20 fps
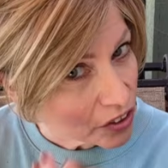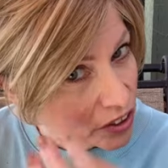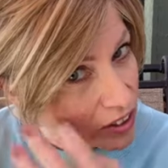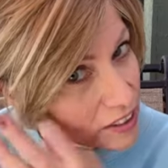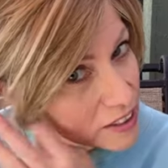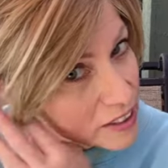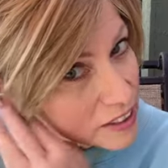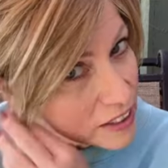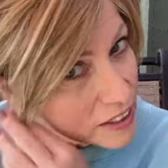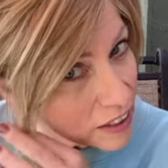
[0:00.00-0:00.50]
can
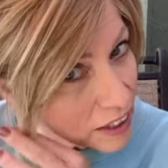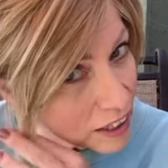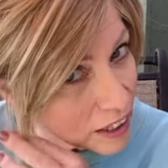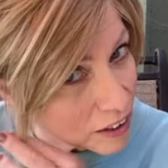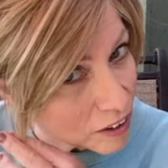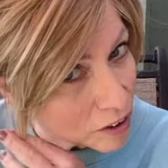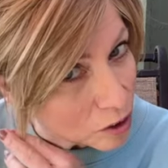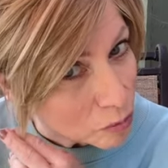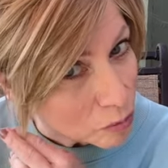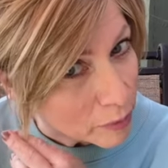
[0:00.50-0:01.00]
see the
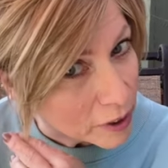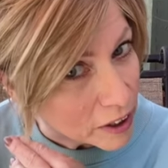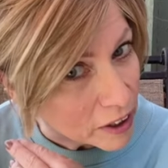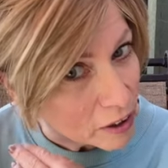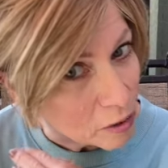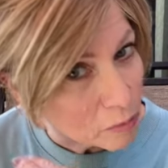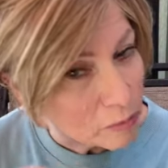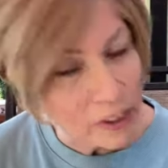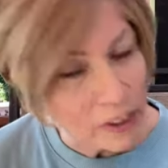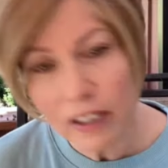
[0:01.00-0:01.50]
color
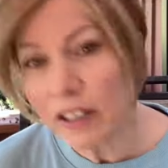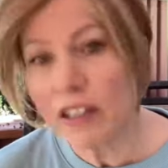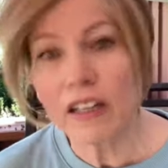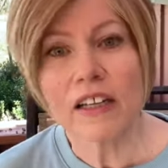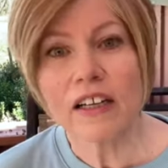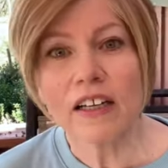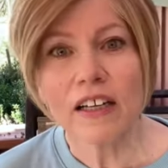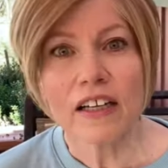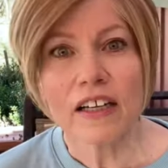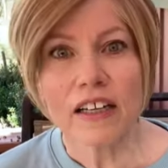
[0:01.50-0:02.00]
better, but
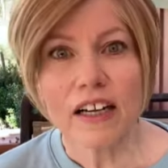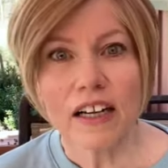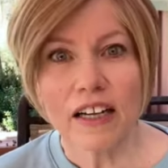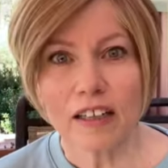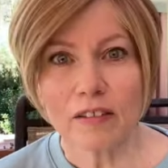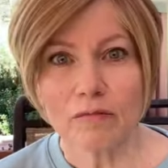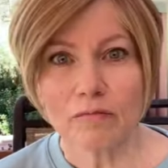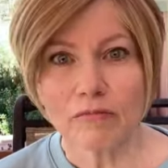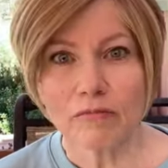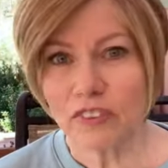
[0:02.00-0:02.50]

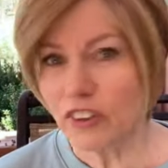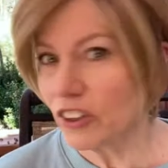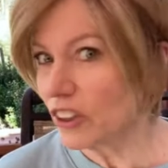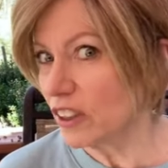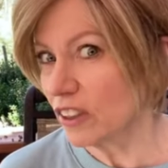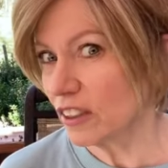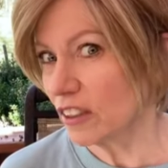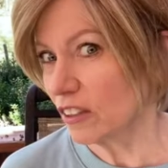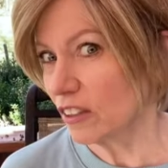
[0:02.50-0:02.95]
um, she's an